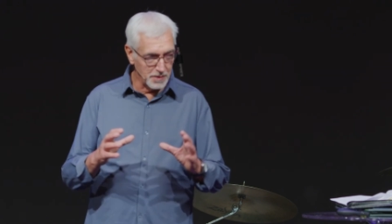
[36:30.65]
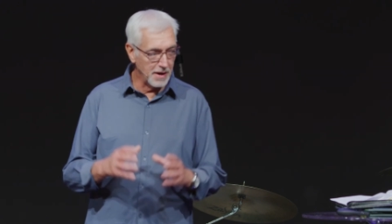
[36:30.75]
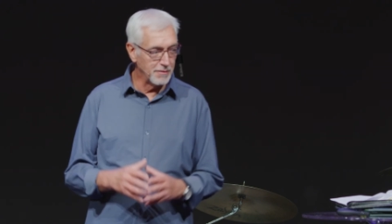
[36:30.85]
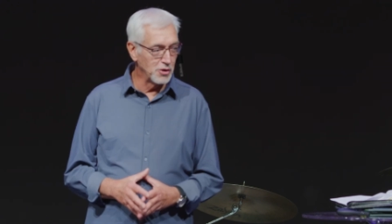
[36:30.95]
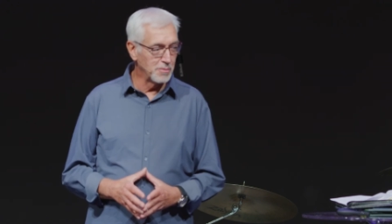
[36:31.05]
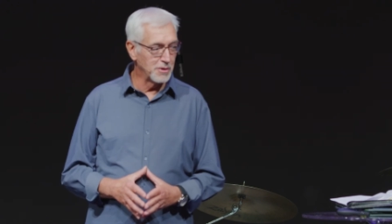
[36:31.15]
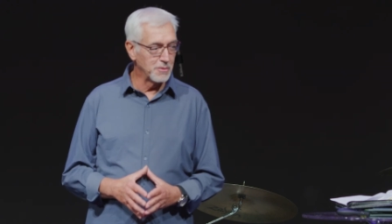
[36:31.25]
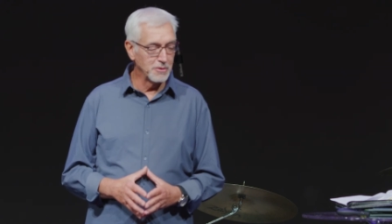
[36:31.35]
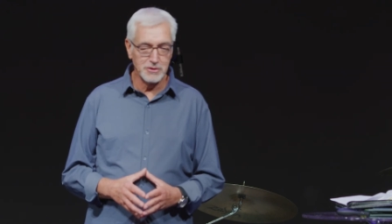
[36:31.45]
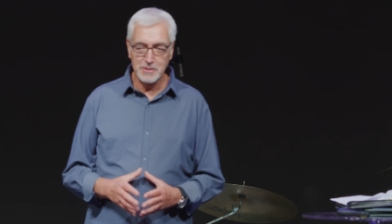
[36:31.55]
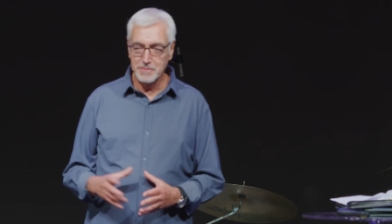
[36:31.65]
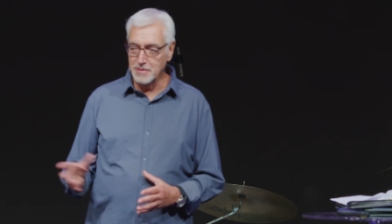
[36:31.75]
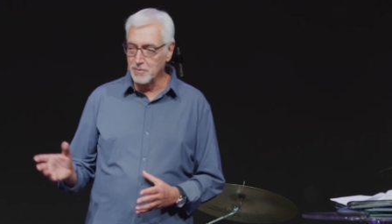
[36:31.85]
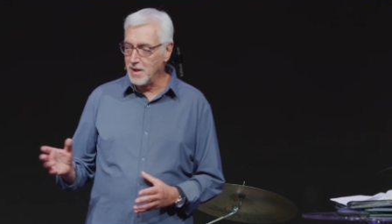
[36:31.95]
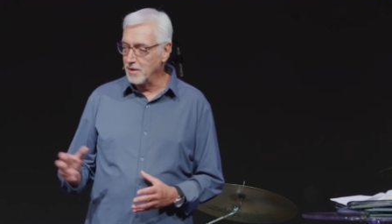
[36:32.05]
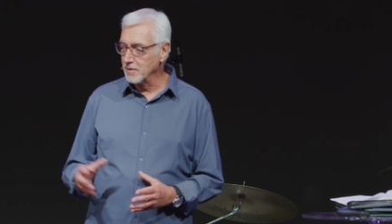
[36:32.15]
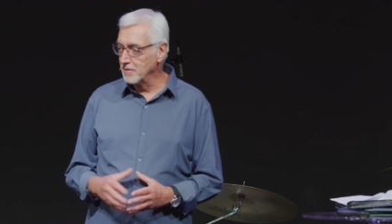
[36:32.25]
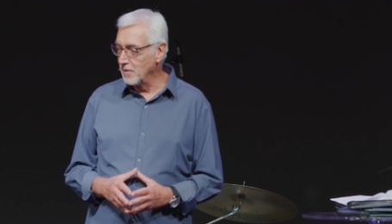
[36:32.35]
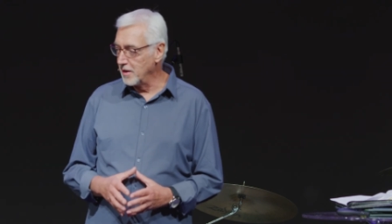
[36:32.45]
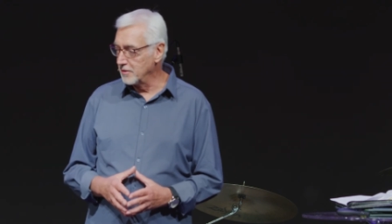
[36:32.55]
have a little bit of worship. Ryan will,
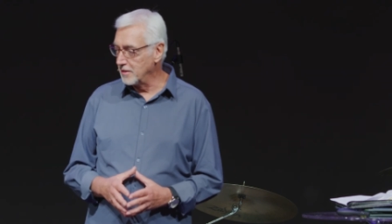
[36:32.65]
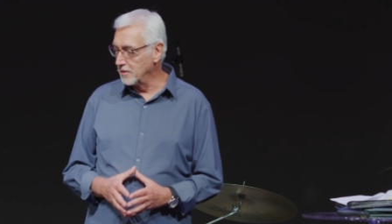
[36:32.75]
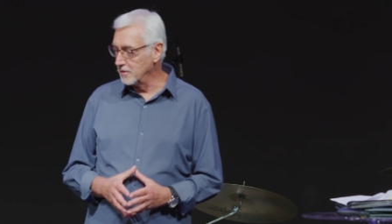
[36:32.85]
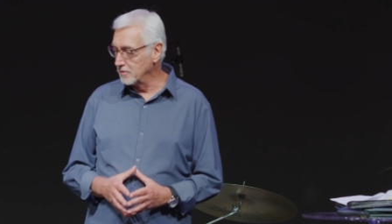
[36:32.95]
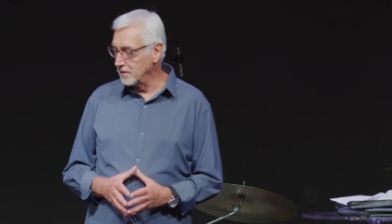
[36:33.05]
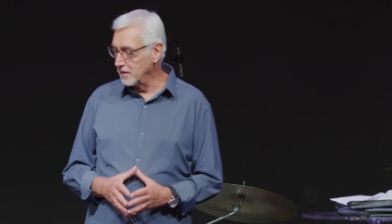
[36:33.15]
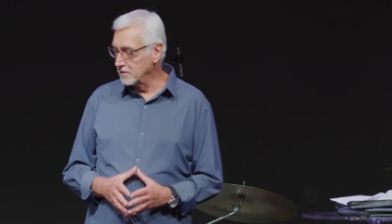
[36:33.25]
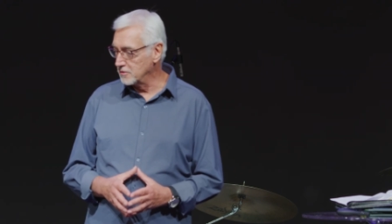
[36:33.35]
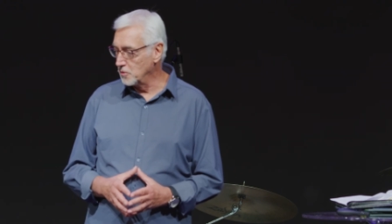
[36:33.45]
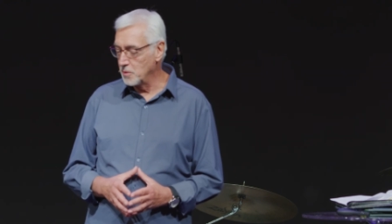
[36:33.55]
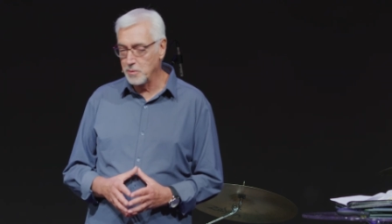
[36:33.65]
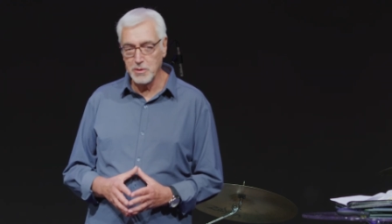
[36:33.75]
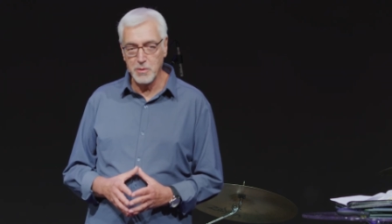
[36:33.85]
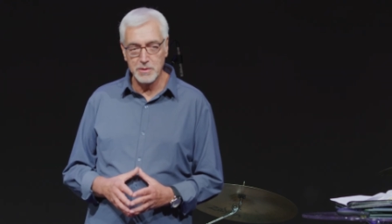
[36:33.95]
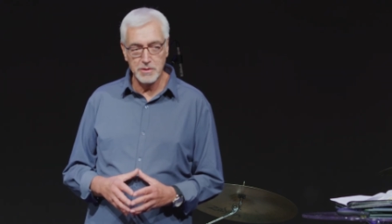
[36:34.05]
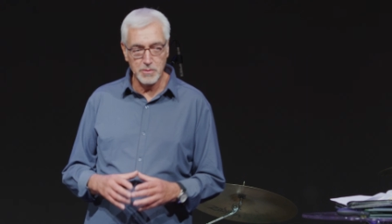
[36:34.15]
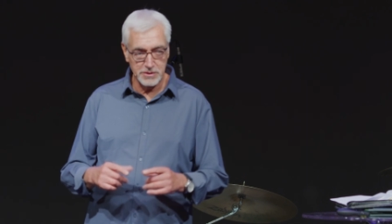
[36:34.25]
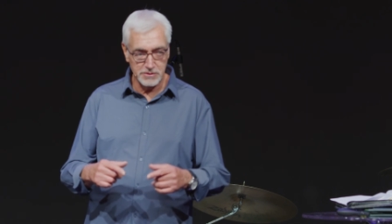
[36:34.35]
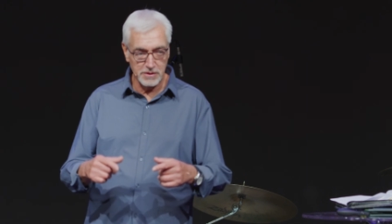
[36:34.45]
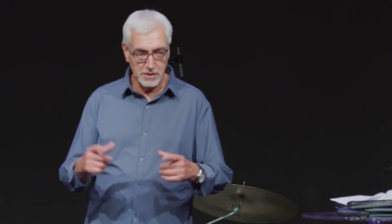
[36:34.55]
Ryan will tell, tell us know where we're going the
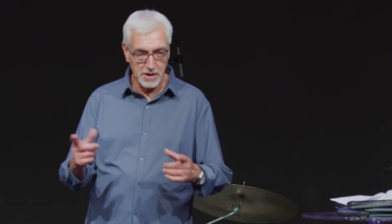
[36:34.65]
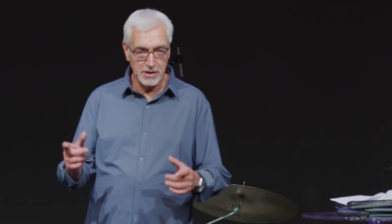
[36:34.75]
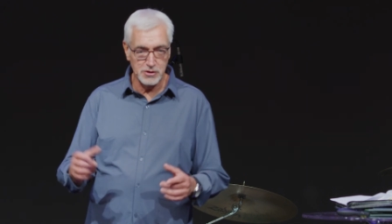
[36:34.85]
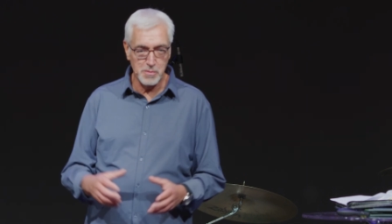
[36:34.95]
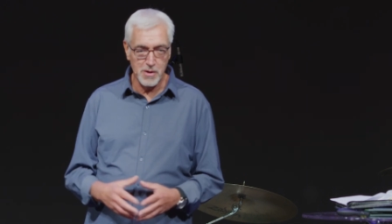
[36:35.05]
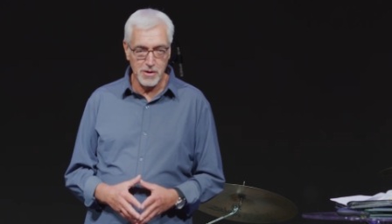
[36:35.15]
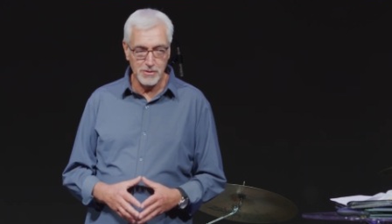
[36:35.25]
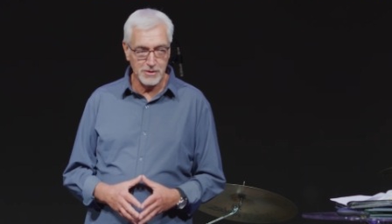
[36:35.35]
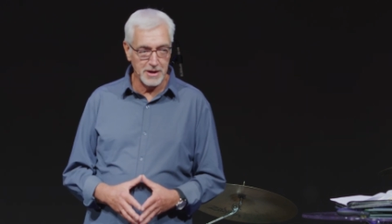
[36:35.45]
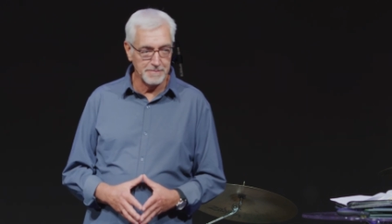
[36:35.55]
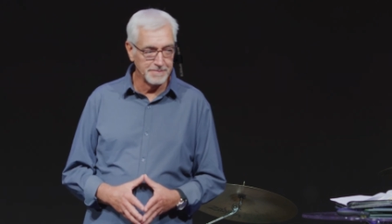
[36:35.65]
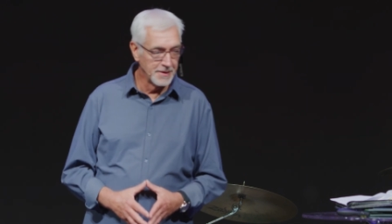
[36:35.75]
rest of the night and tomorrow, okay?